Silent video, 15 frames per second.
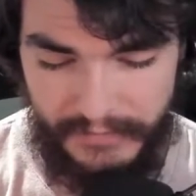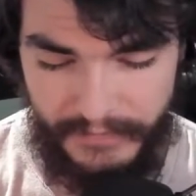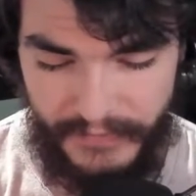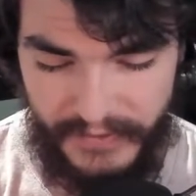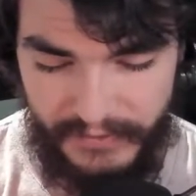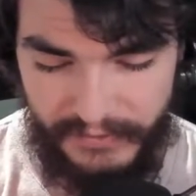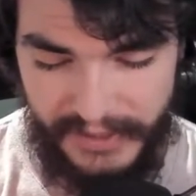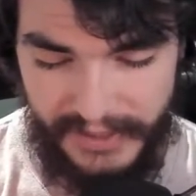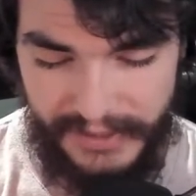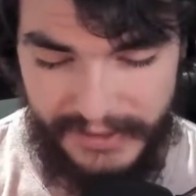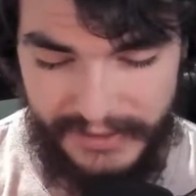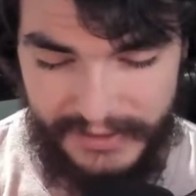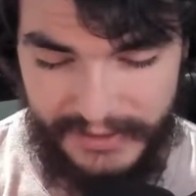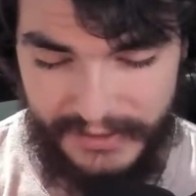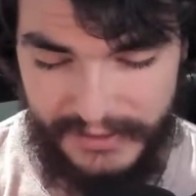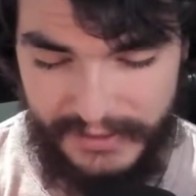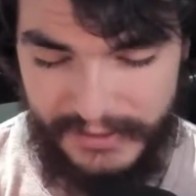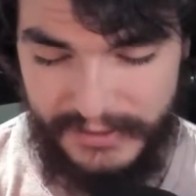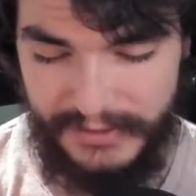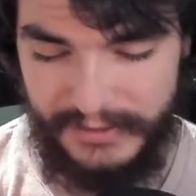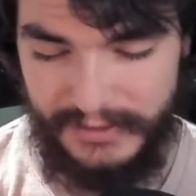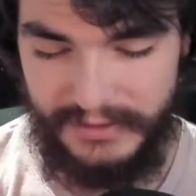Reality
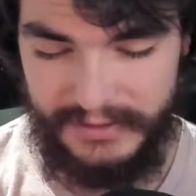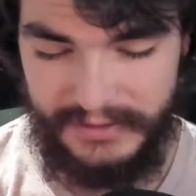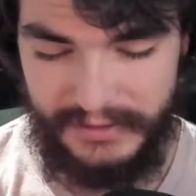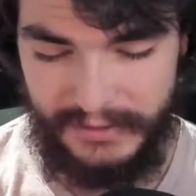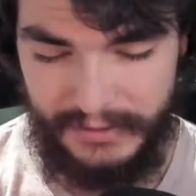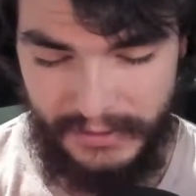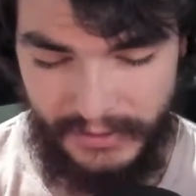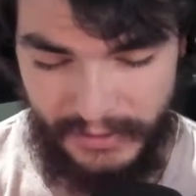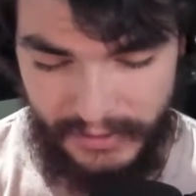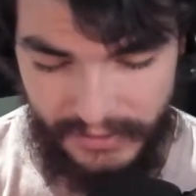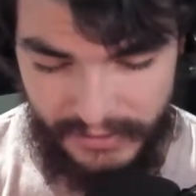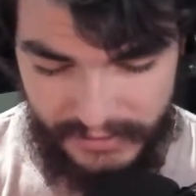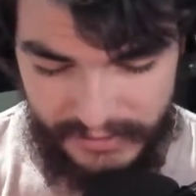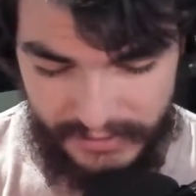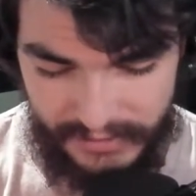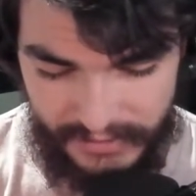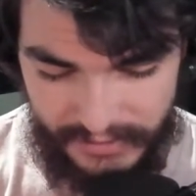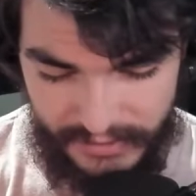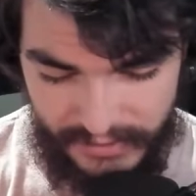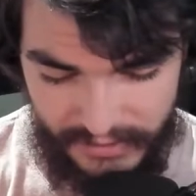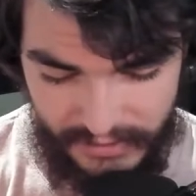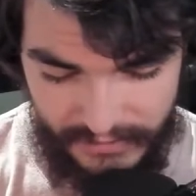is the laws
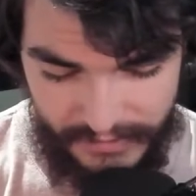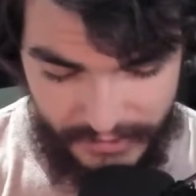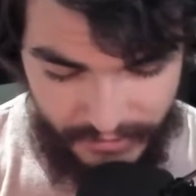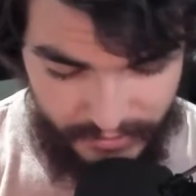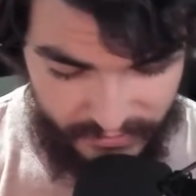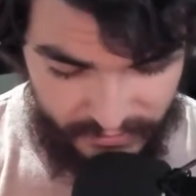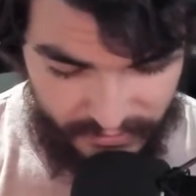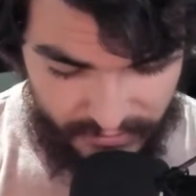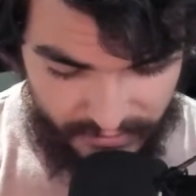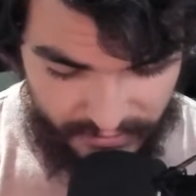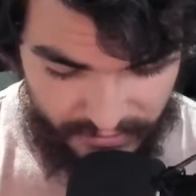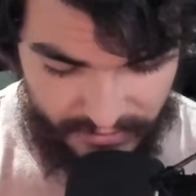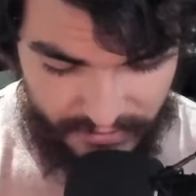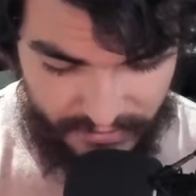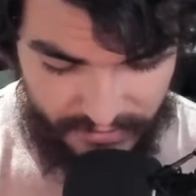of the universe.